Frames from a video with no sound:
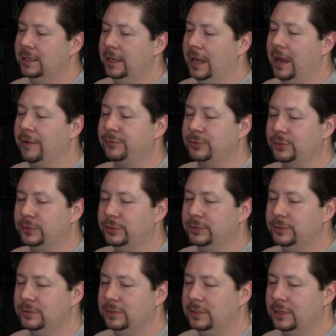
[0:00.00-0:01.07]

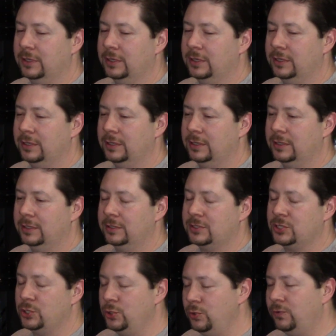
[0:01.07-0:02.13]
After
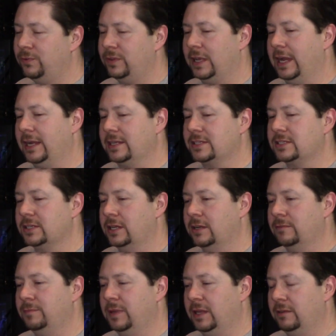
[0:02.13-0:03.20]
2 flights
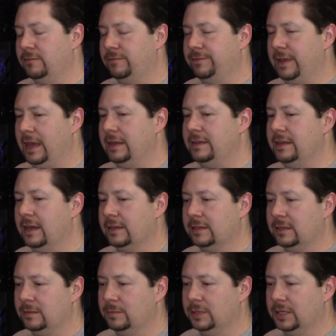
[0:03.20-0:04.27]
of being fed
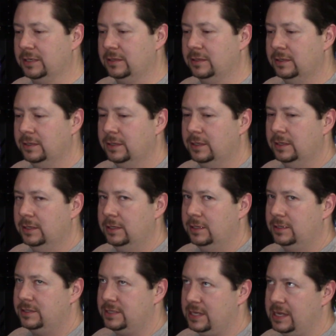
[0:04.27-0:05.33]
nothing but
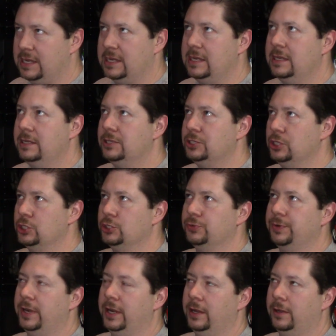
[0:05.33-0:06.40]
tea,
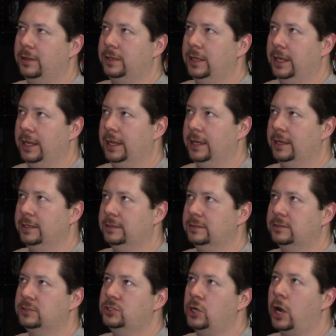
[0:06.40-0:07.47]
ginger ale, and
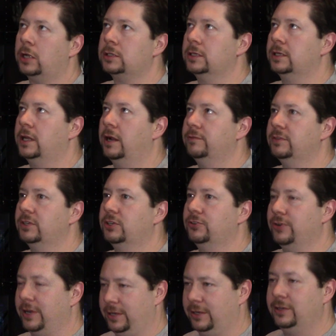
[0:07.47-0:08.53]
chocolate covered
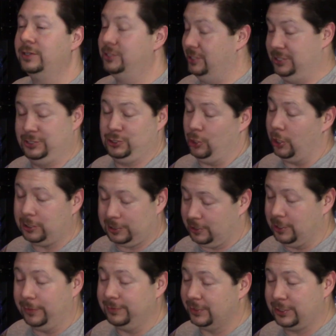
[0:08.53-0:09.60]

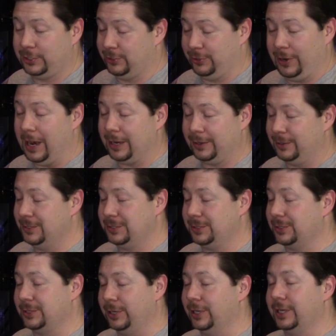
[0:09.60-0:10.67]
crackers or
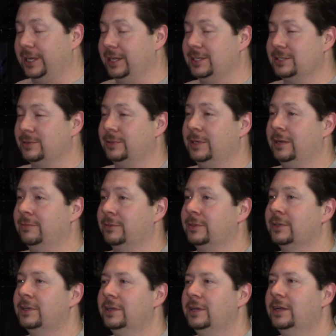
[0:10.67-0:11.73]
cookies or whatever,
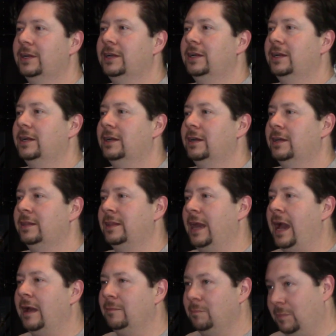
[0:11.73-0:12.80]

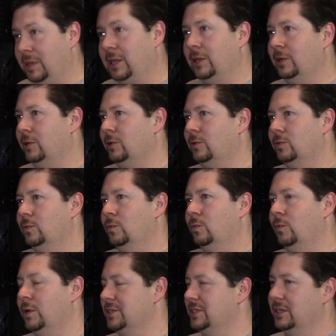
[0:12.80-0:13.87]
that meal
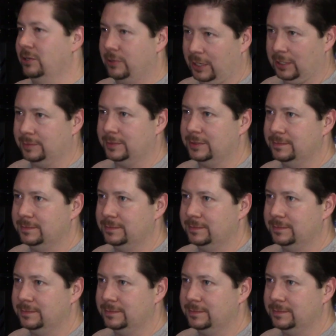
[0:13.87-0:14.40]
was incredible.